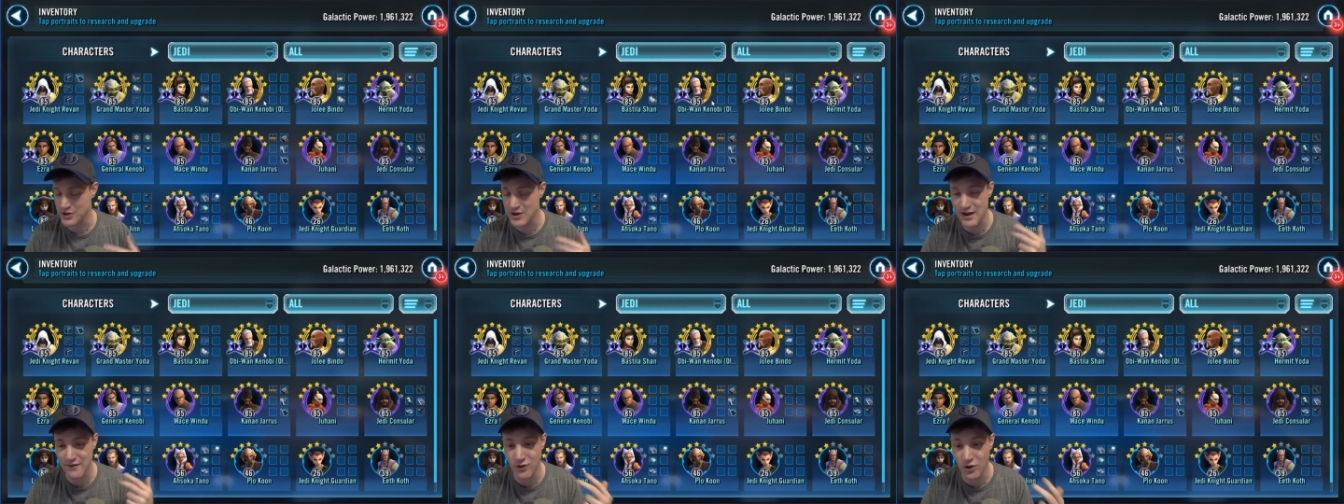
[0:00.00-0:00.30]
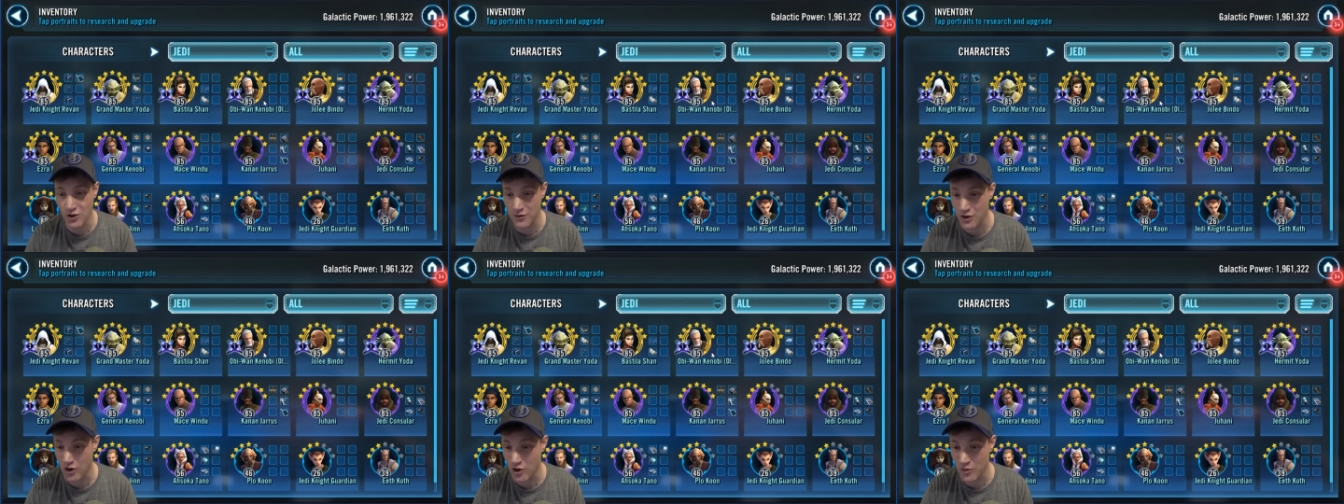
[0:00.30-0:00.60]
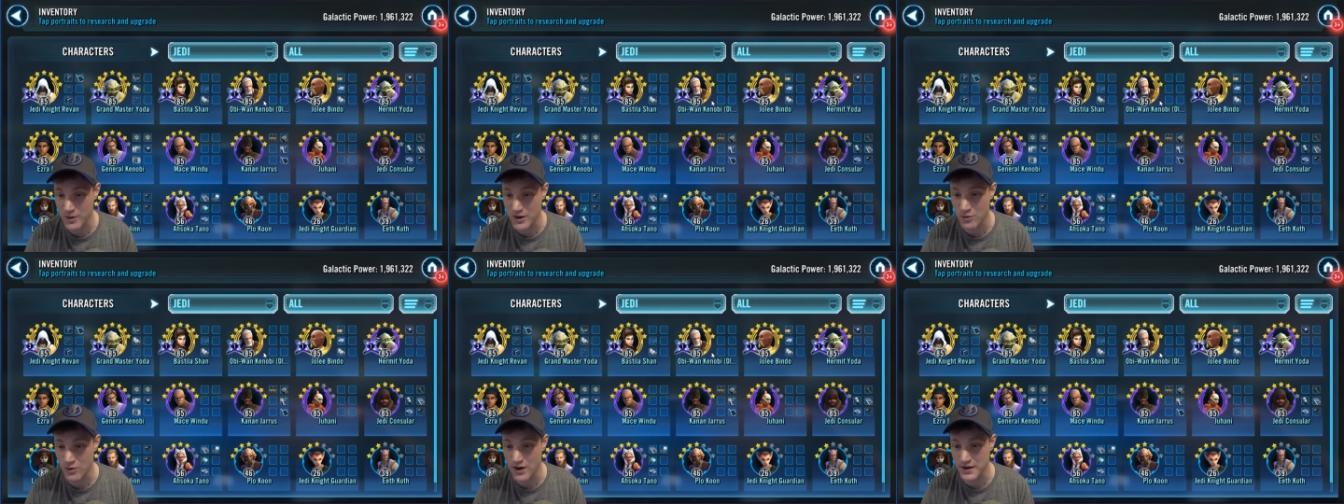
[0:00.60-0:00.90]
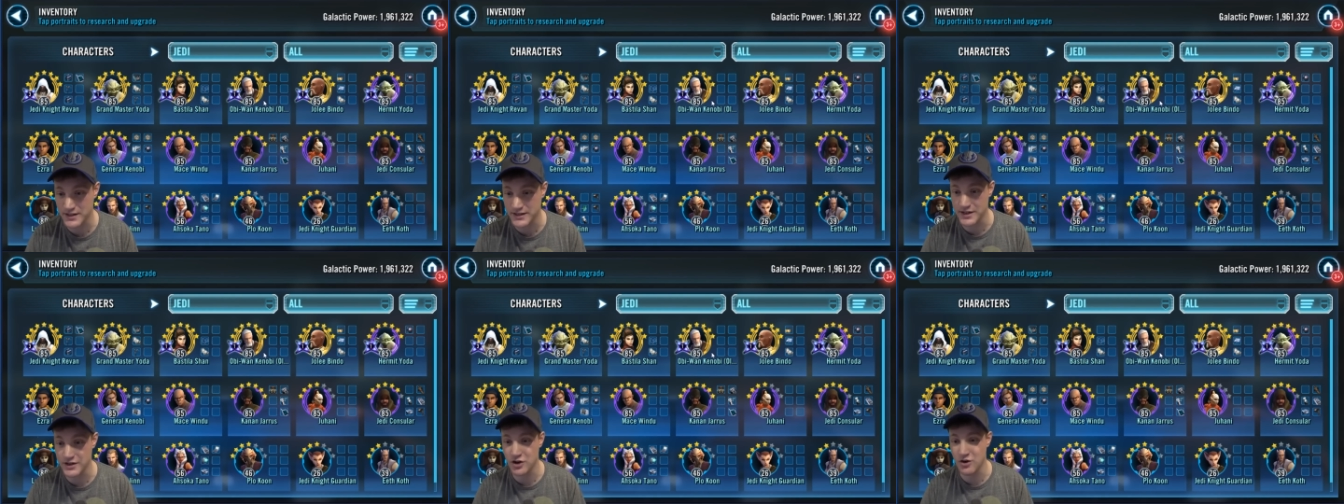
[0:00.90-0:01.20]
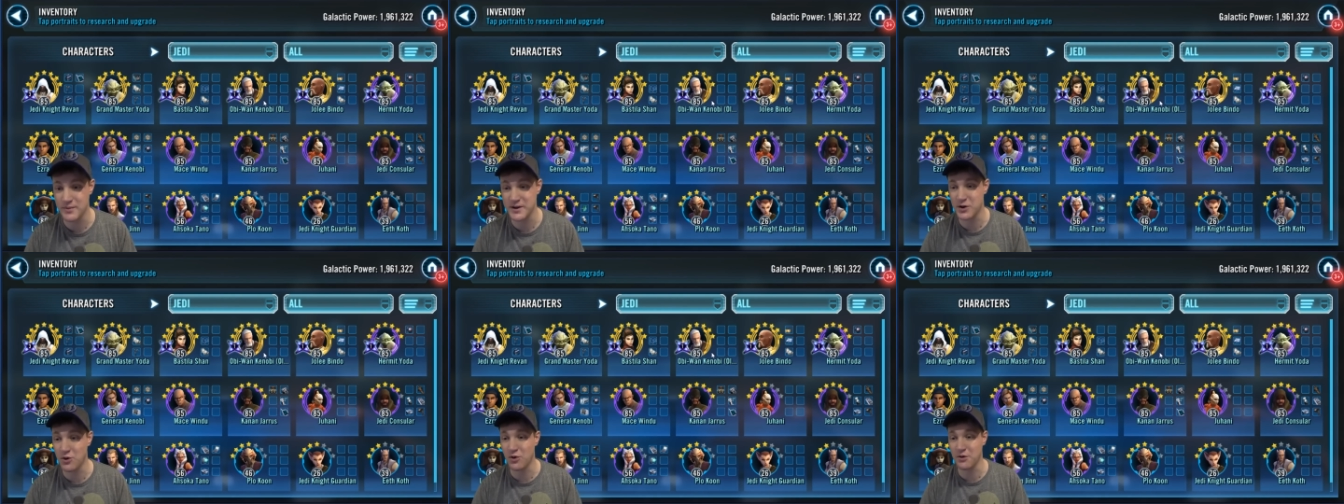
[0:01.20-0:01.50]
You have old Obi-Wan
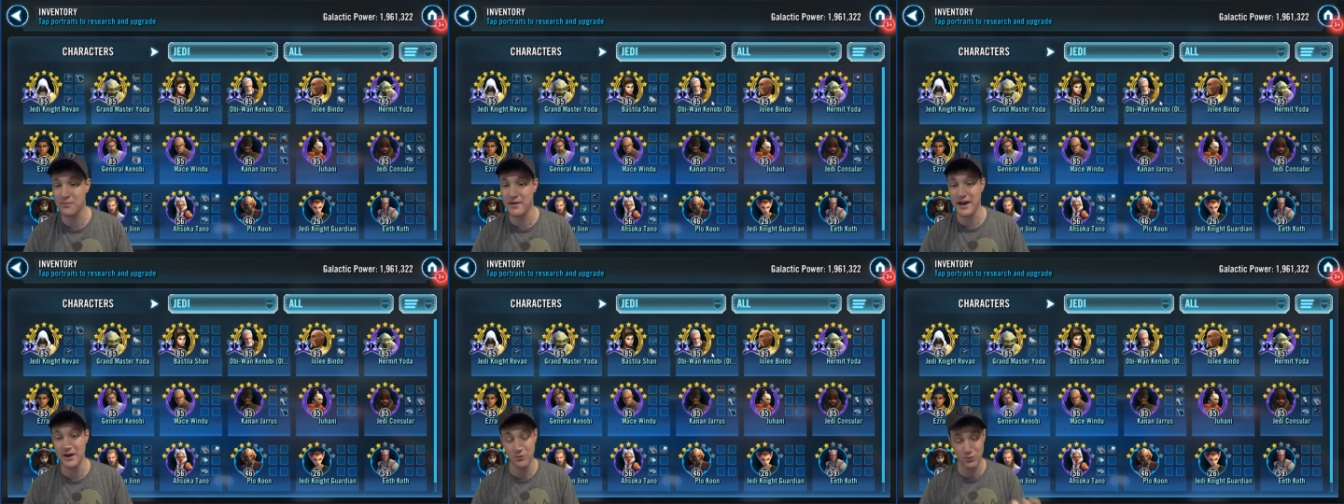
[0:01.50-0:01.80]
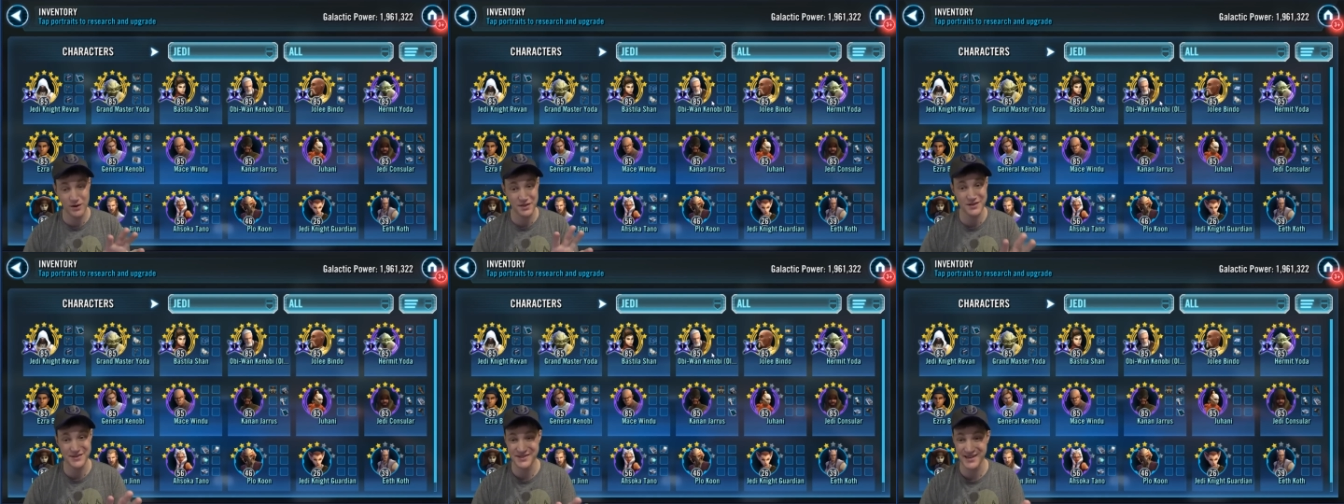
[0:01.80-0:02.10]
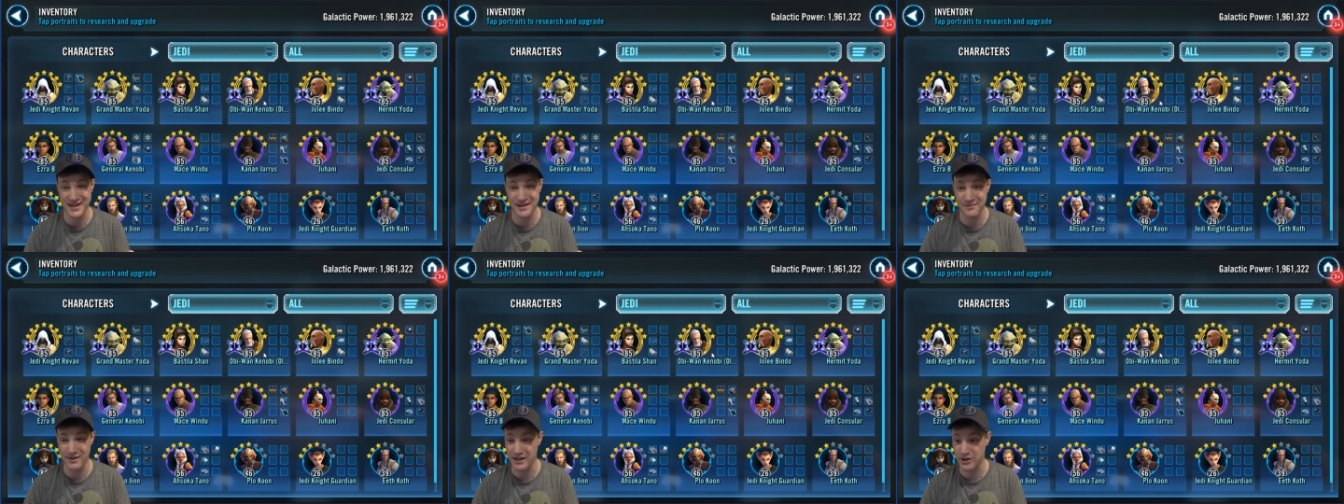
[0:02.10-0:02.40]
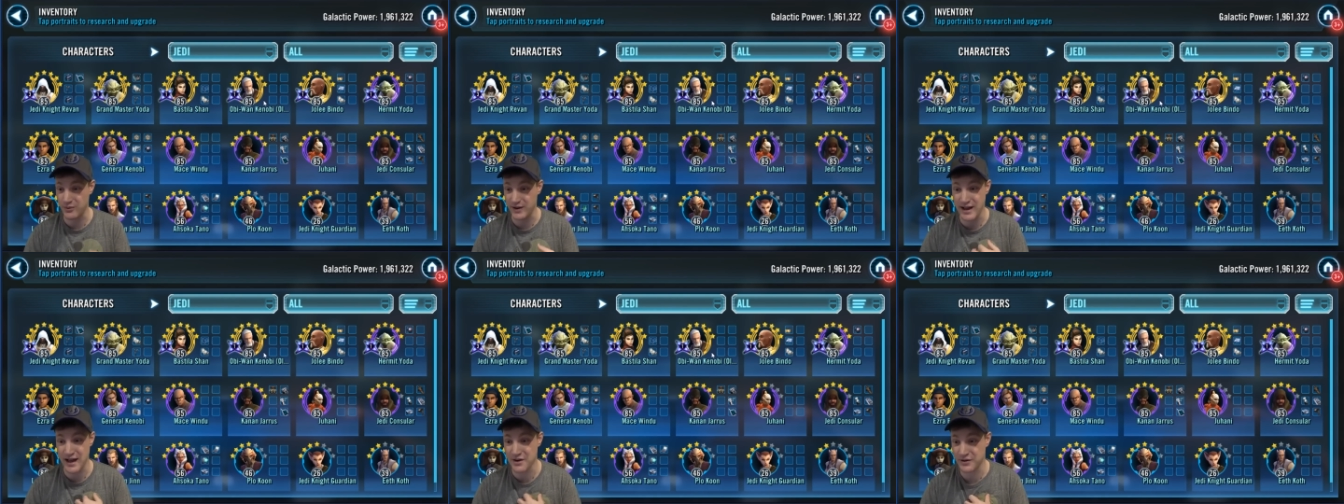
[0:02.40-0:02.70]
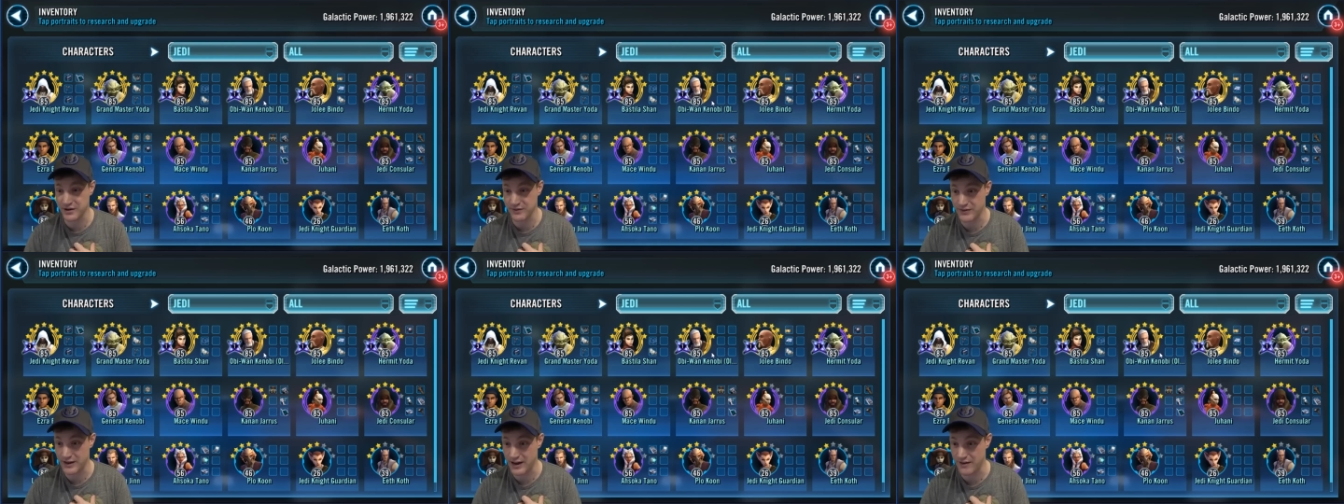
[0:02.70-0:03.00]
Kenobi, old Ben with a Zeta, by the way. I
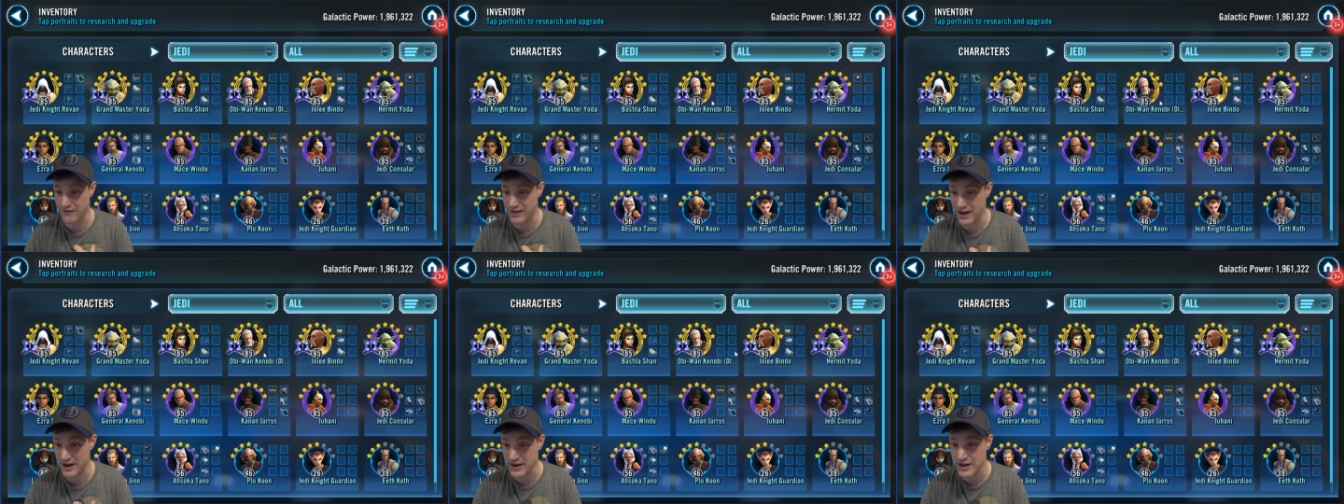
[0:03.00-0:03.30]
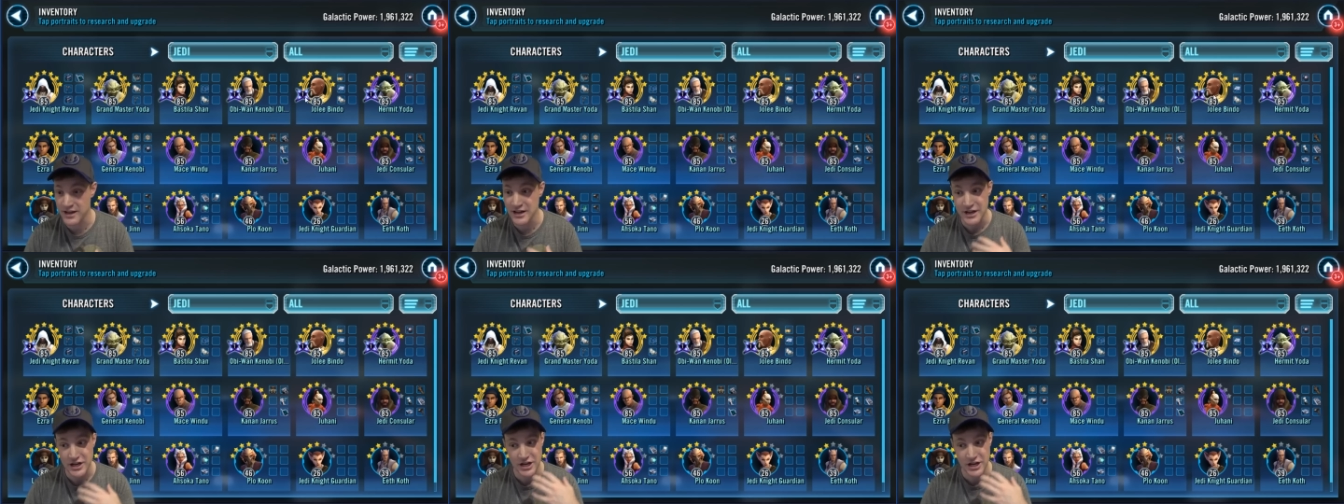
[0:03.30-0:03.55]
don't even have that.